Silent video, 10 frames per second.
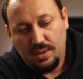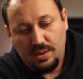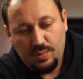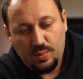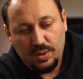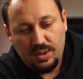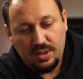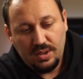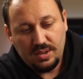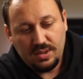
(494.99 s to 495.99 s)
and one
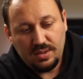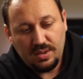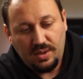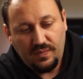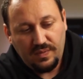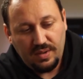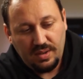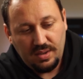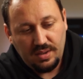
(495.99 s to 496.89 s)
layer is coffee,